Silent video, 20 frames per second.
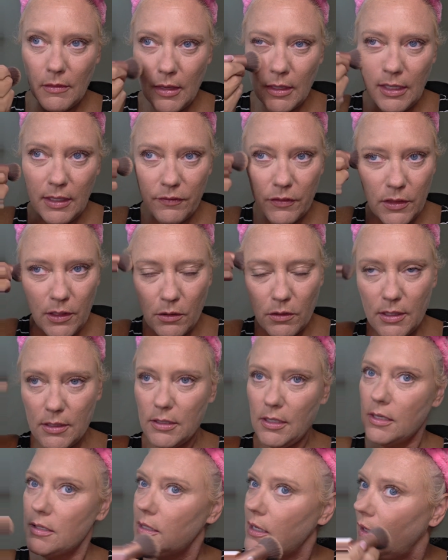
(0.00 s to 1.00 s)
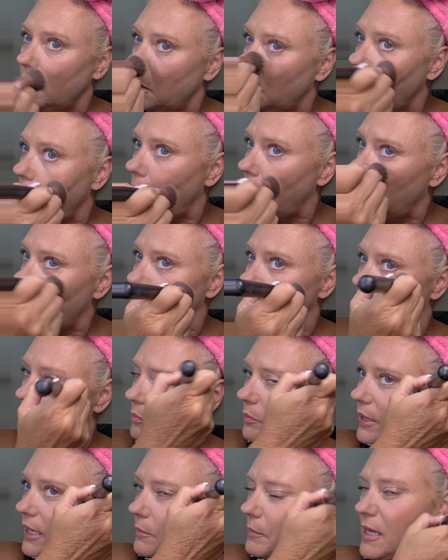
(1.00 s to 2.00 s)
And even though this isn't
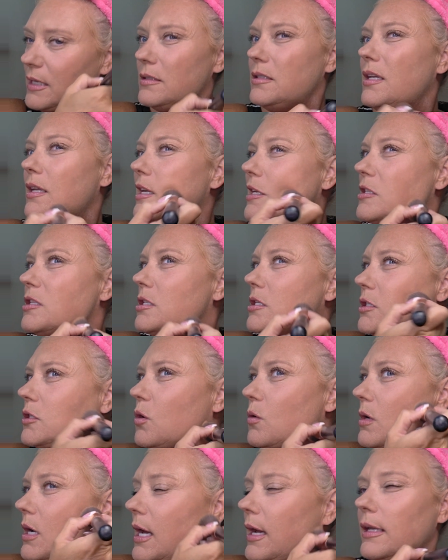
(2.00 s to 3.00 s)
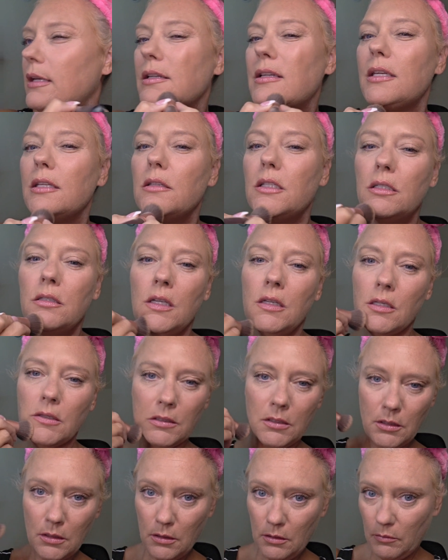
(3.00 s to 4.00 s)
pigmented, it still kind of can
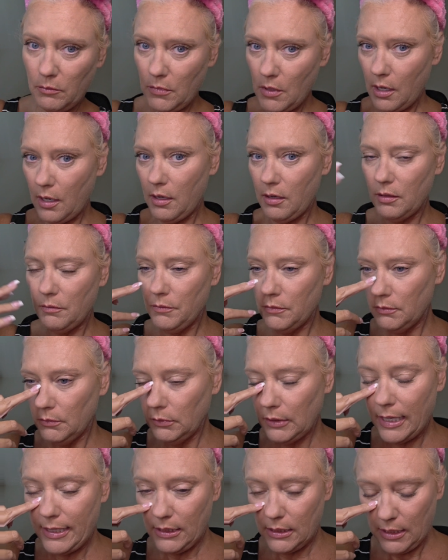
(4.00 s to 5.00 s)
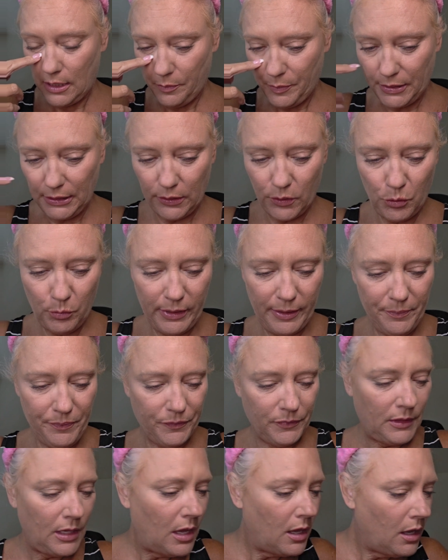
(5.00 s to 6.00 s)
lighten it up a little bit.